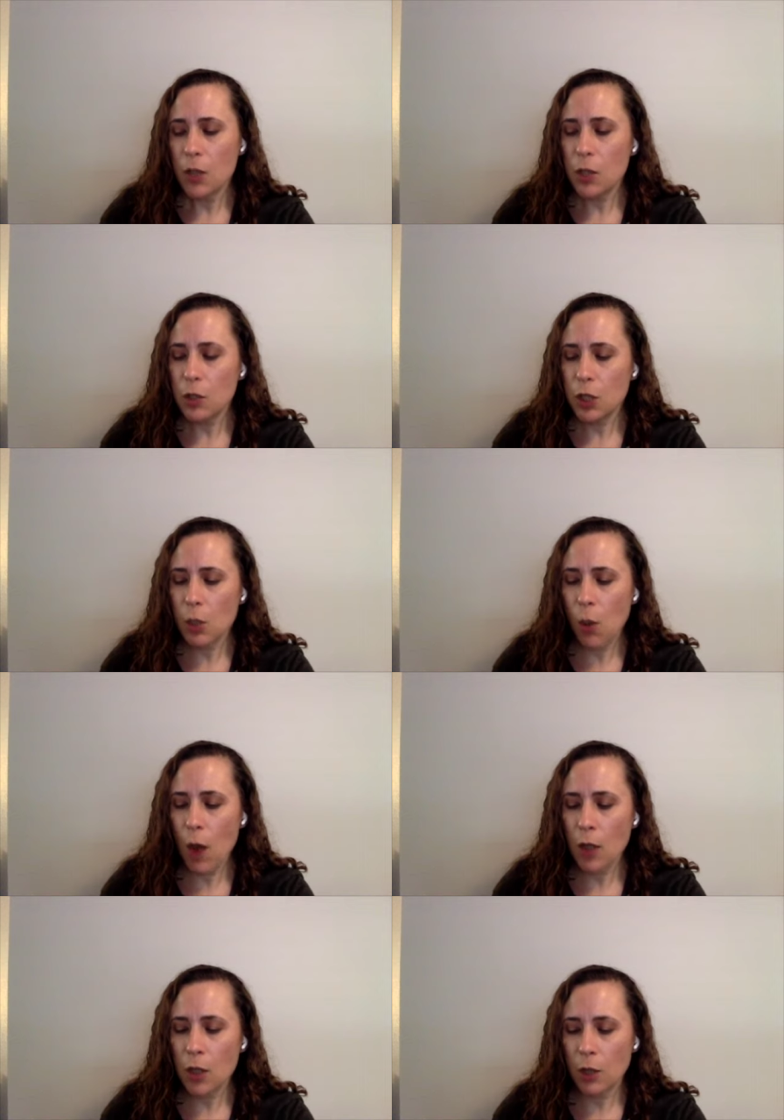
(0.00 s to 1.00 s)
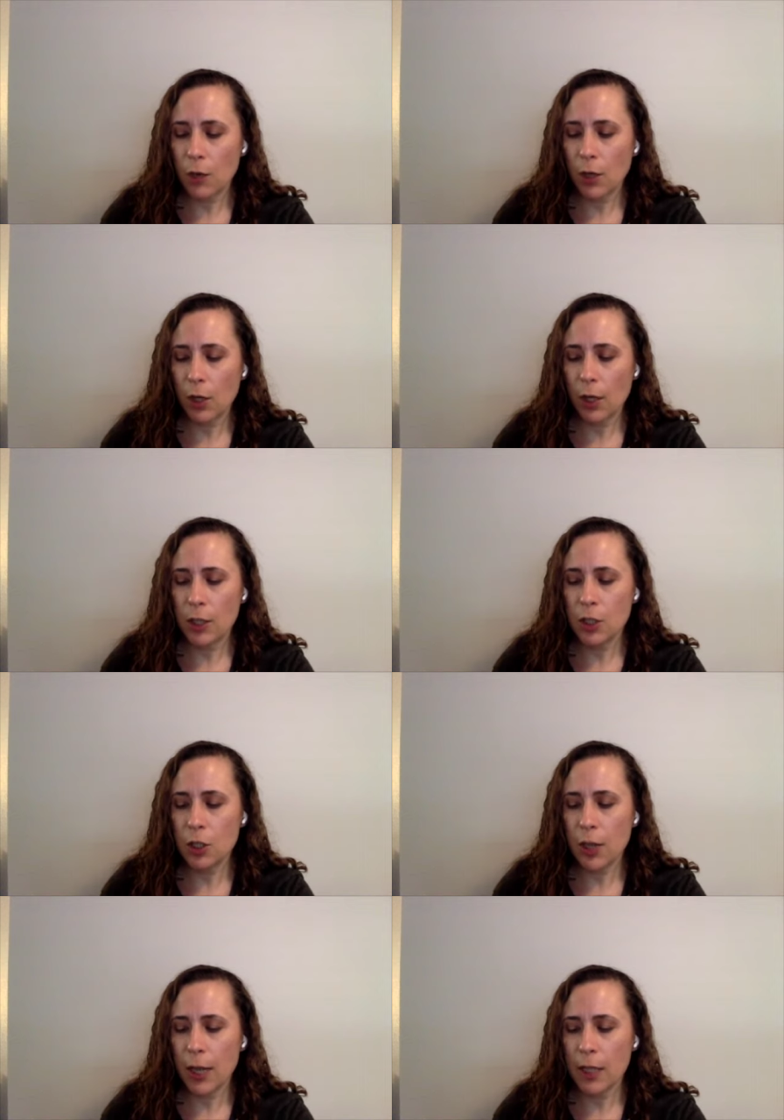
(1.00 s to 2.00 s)
So she walked over, clenched
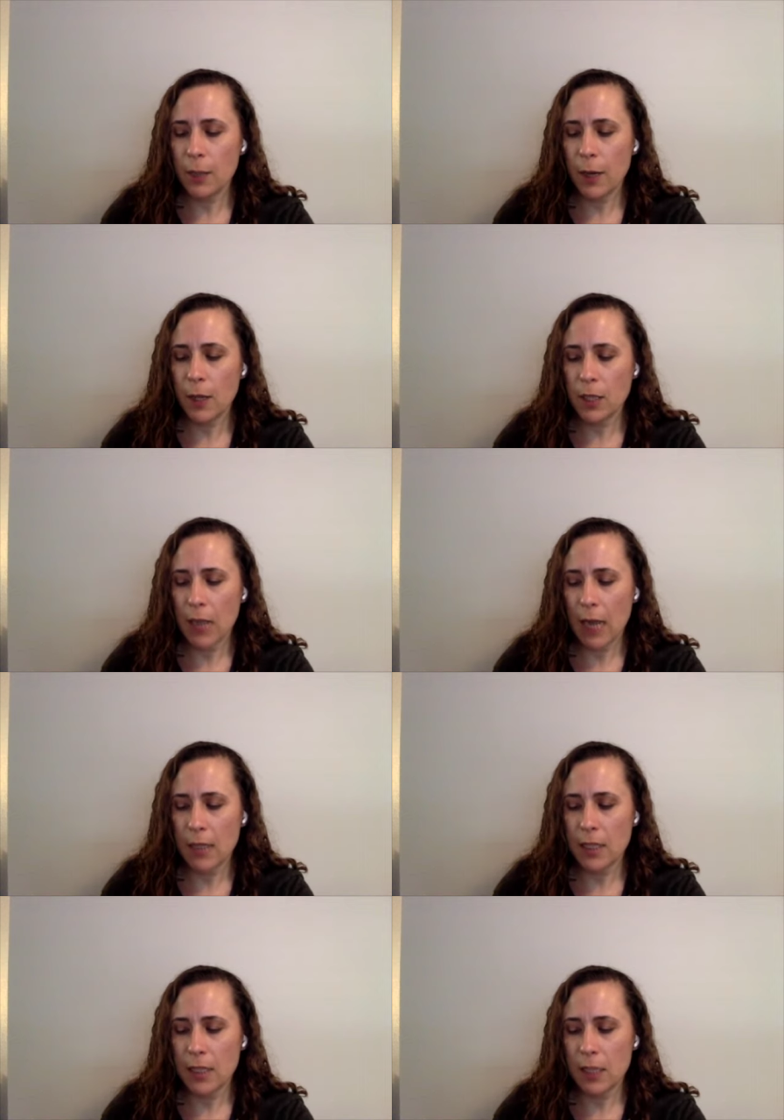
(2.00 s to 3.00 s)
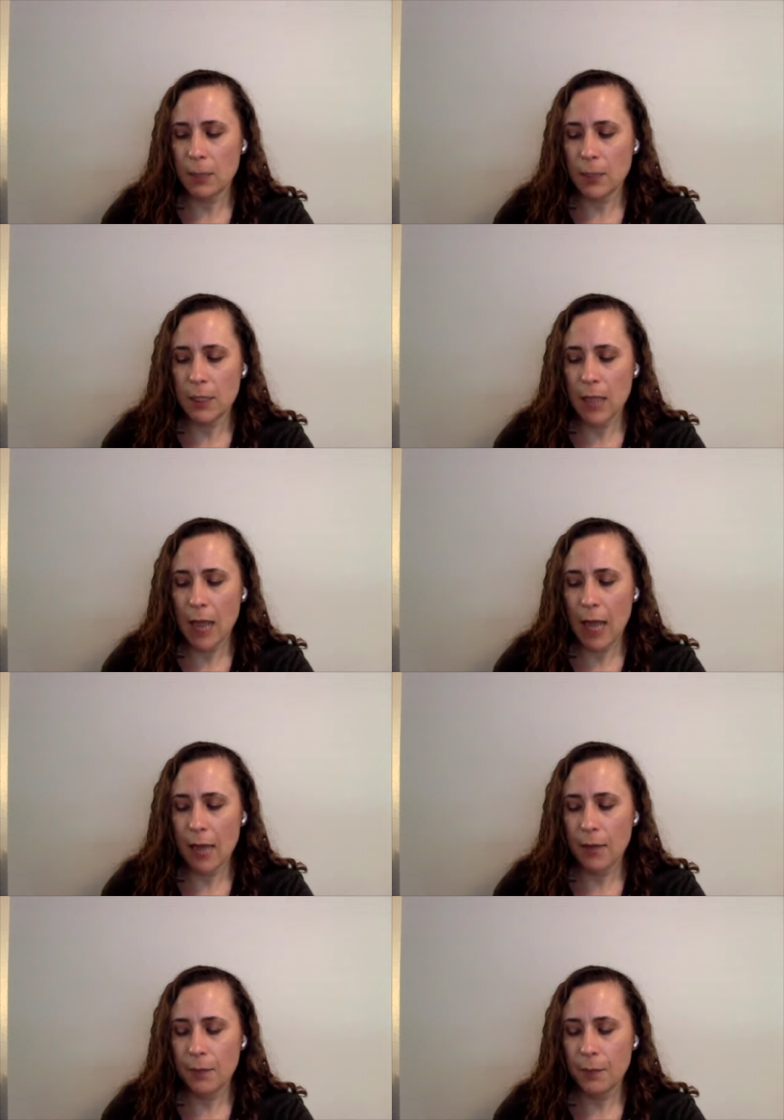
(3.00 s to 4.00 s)
her hands by her sides, and stepped
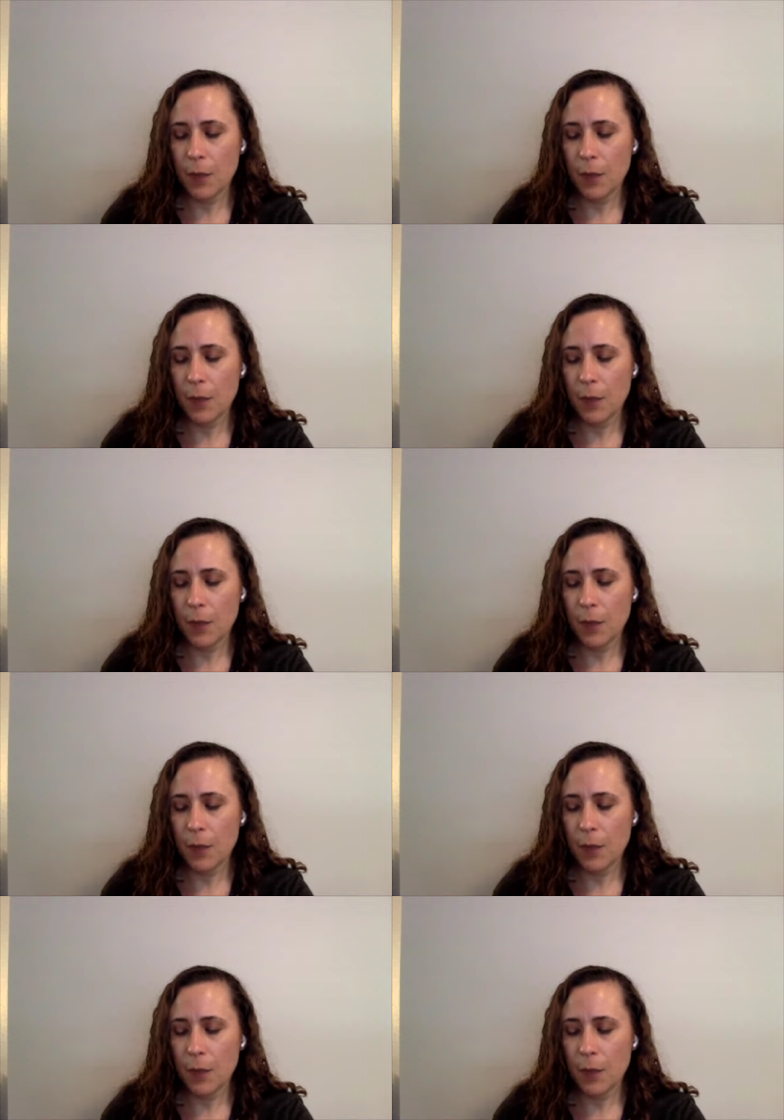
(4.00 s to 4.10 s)
inside.